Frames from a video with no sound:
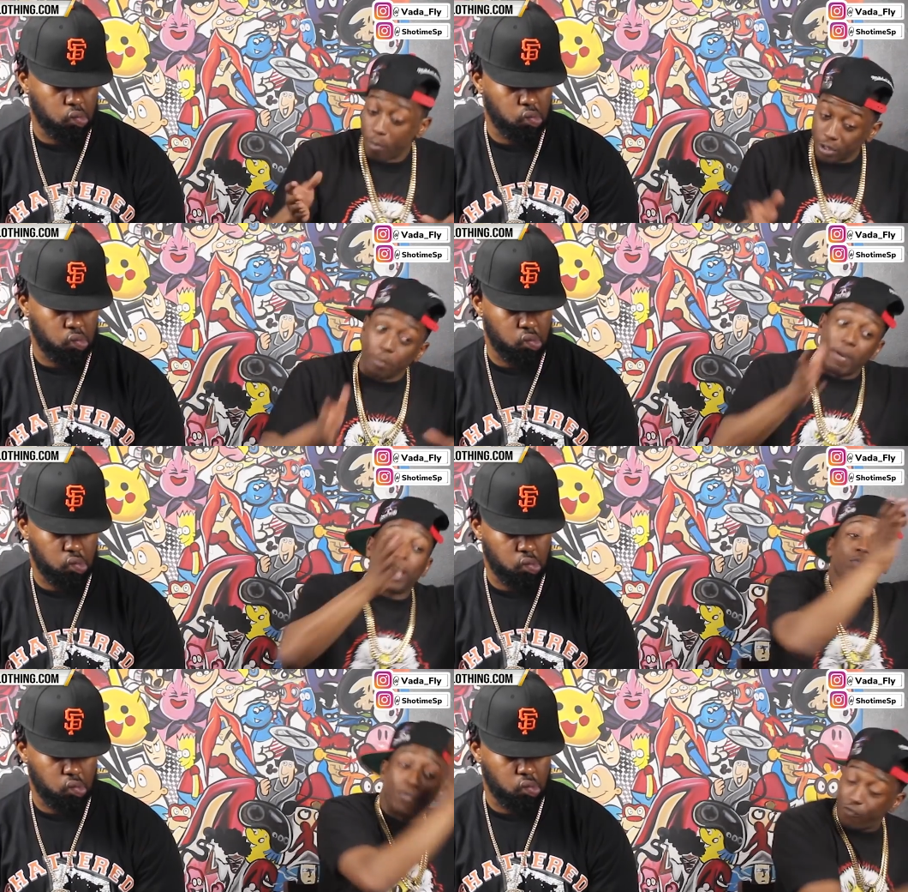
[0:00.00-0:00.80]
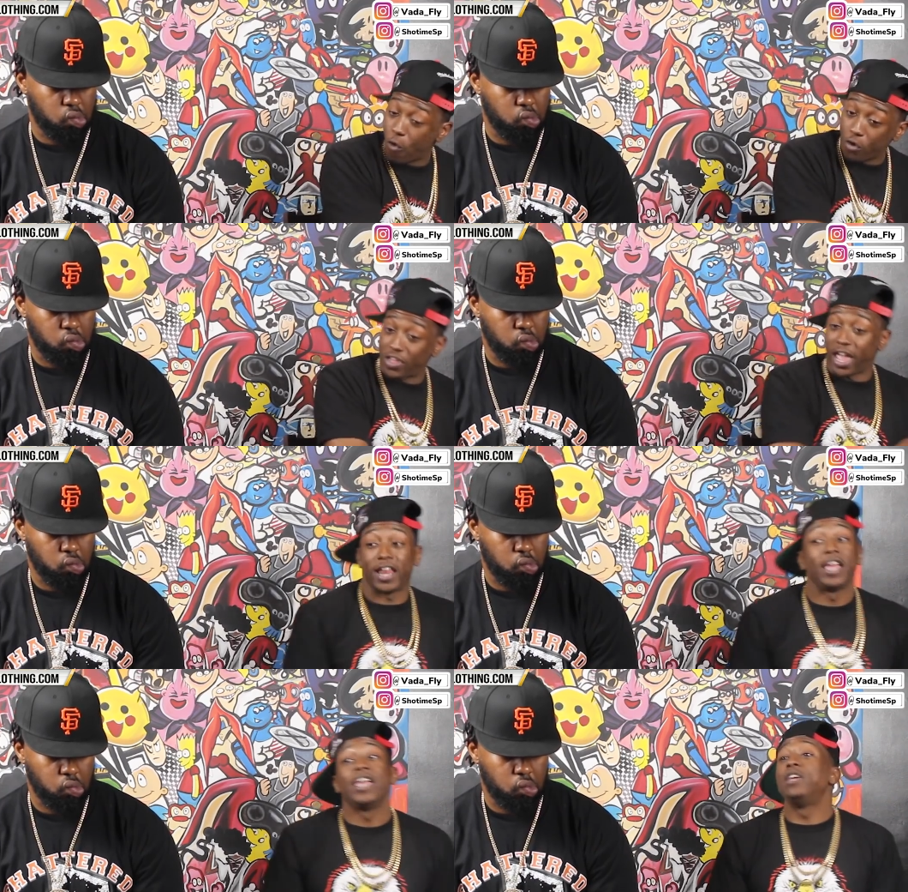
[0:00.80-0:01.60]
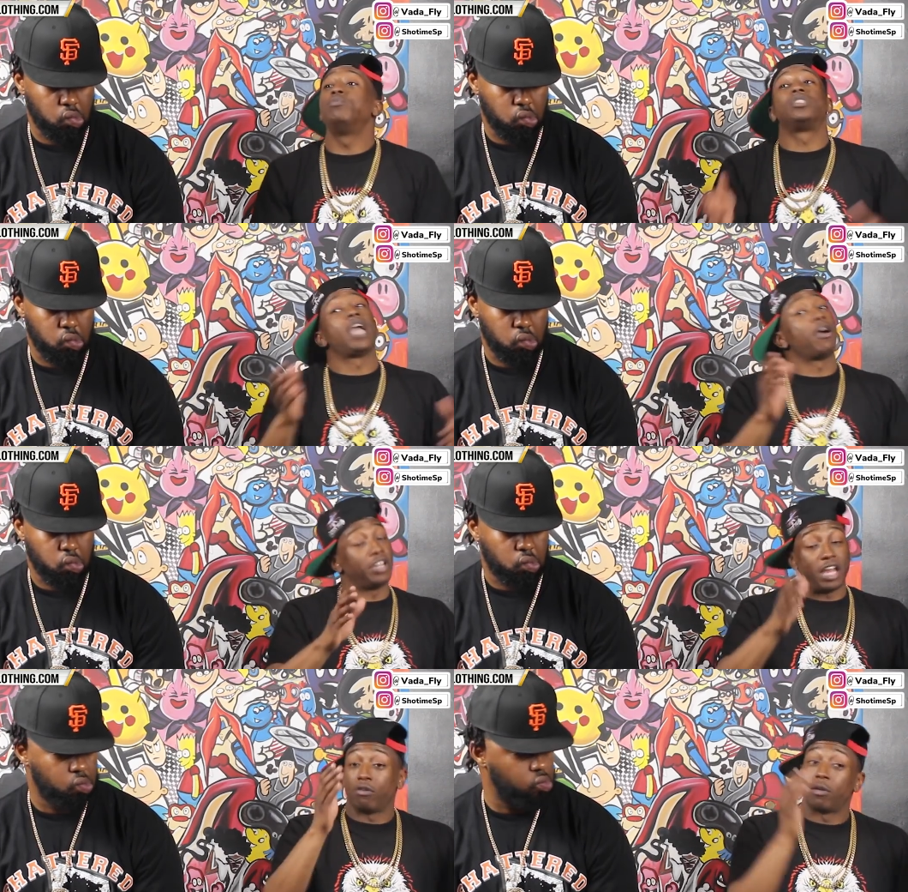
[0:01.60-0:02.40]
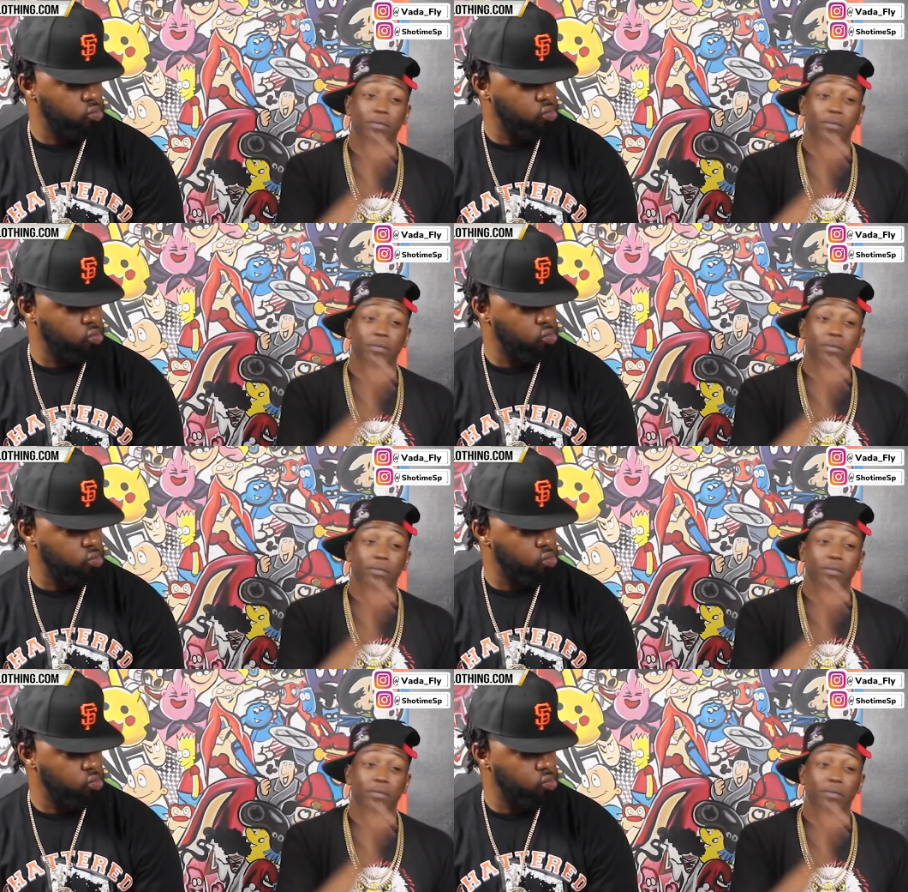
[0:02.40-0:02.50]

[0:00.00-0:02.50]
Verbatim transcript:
Speaker 1: but the battles before that, he was counted out.